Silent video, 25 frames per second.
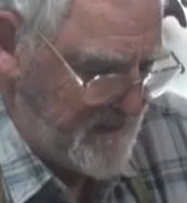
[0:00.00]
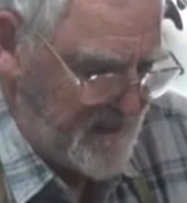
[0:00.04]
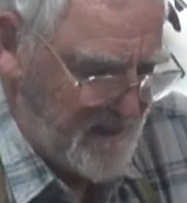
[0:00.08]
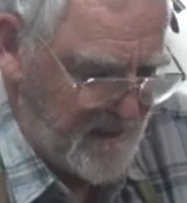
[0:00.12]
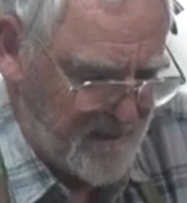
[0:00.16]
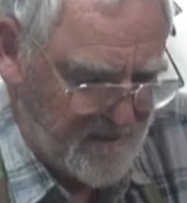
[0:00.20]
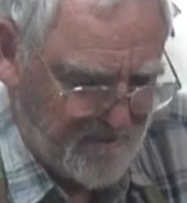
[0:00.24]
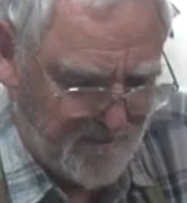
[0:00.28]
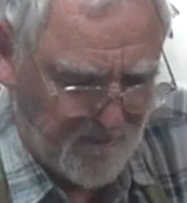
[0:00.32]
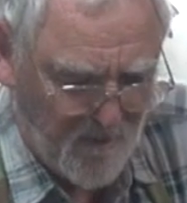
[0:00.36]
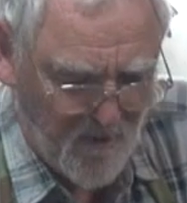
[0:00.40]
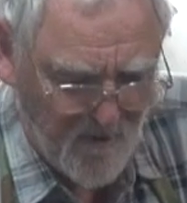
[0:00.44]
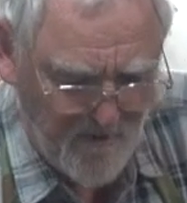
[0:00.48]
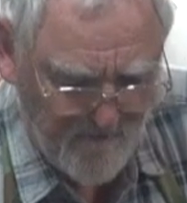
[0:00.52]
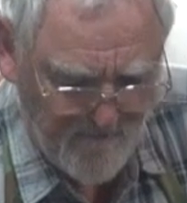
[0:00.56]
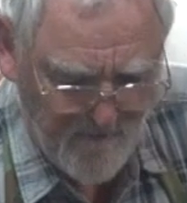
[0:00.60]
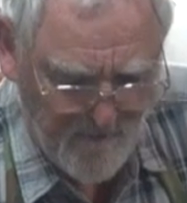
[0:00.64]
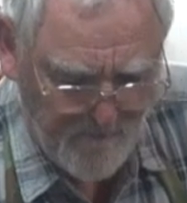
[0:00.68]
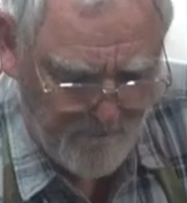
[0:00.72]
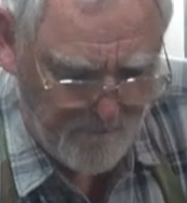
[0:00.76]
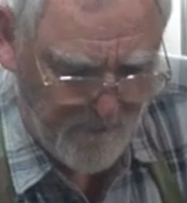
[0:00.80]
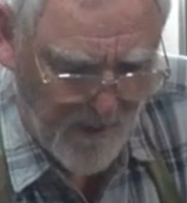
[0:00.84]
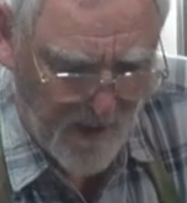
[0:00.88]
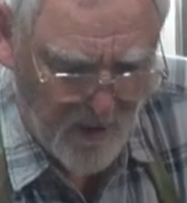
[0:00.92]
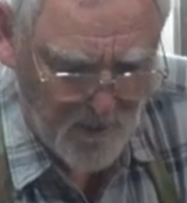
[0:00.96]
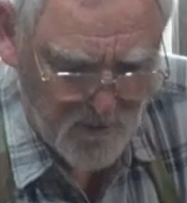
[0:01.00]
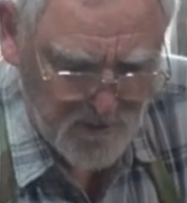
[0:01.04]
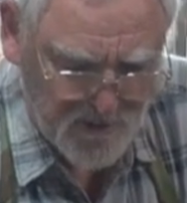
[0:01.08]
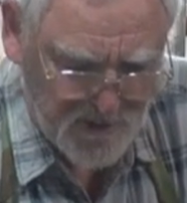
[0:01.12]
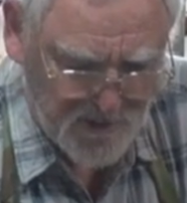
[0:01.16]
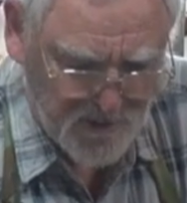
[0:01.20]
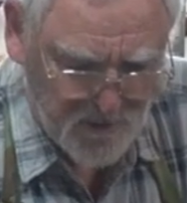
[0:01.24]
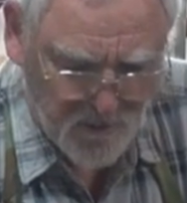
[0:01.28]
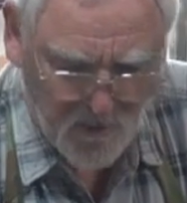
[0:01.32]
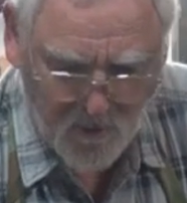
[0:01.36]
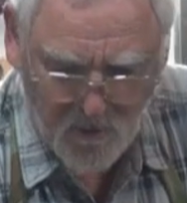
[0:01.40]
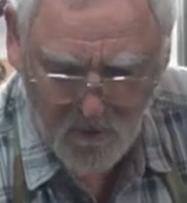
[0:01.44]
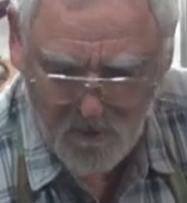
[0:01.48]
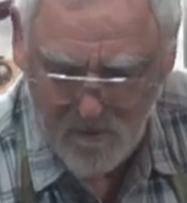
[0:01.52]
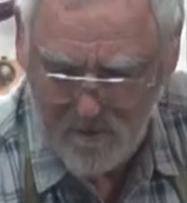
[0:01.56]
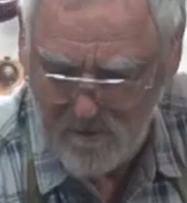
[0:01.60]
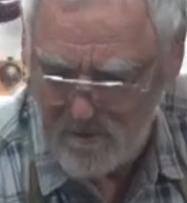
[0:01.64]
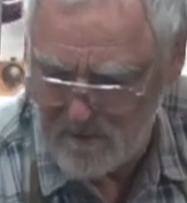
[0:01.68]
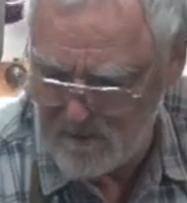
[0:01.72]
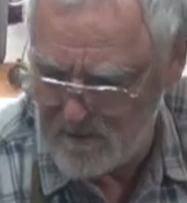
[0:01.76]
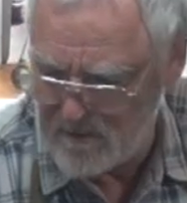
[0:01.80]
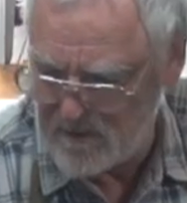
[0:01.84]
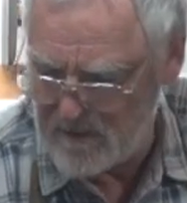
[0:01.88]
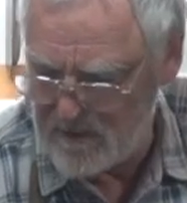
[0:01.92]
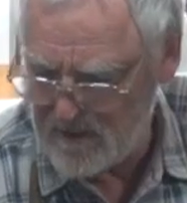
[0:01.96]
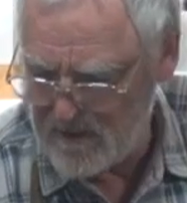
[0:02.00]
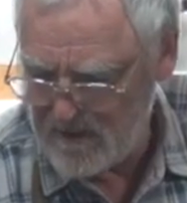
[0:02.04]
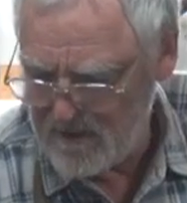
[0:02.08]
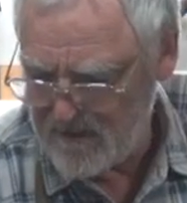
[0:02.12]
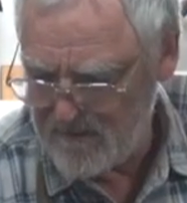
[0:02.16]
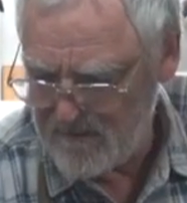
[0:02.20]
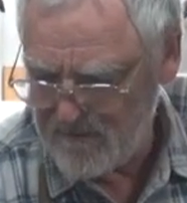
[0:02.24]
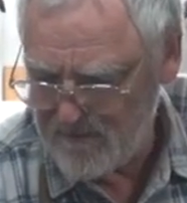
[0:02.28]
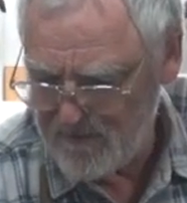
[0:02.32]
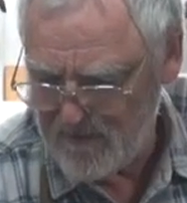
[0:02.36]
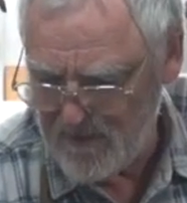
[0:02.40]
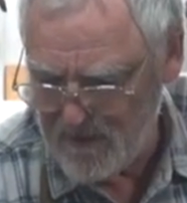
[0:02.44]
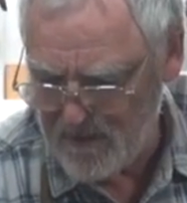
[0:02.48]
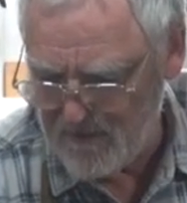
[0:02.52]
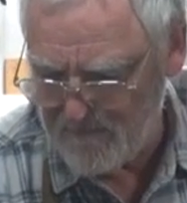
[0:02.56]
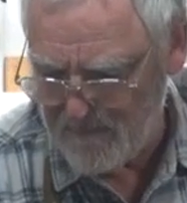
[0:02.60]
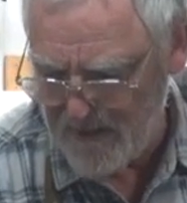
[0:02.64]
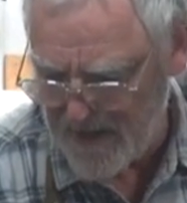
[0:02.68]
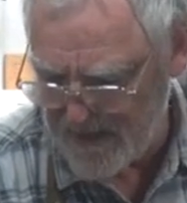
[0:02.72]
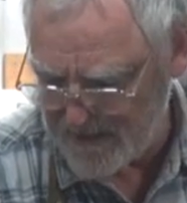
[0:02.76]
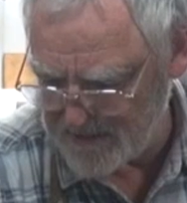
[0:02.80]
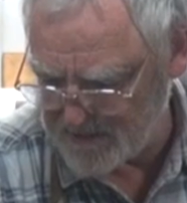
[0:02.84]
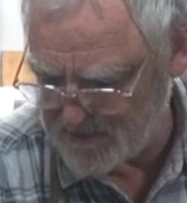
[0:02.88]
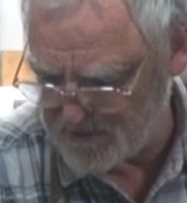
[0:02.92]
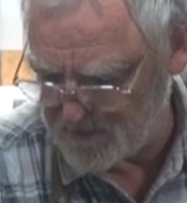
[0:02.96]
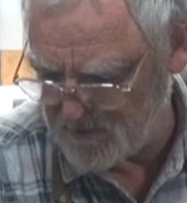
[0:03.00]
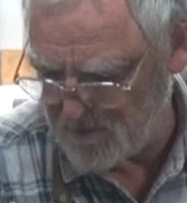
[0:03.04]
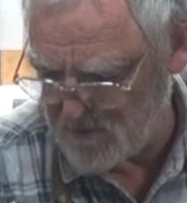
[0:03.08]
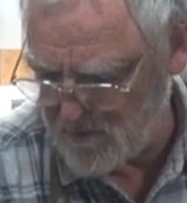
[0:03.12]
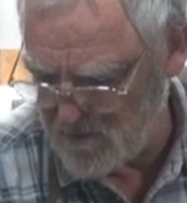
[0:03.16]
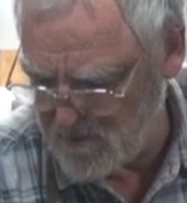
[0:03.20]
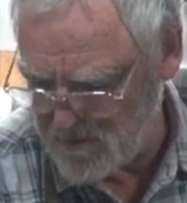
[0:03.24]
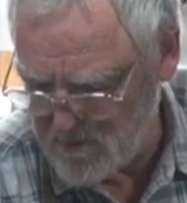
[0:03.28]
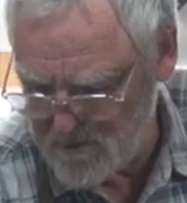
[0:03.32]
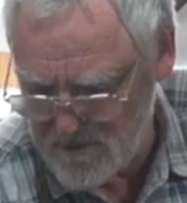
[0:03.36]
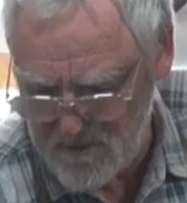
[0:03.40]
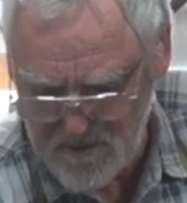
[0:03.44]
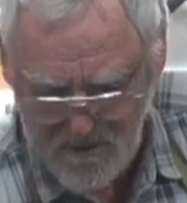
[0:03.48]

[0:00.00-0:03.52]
it's more of a bow saw than a back saw.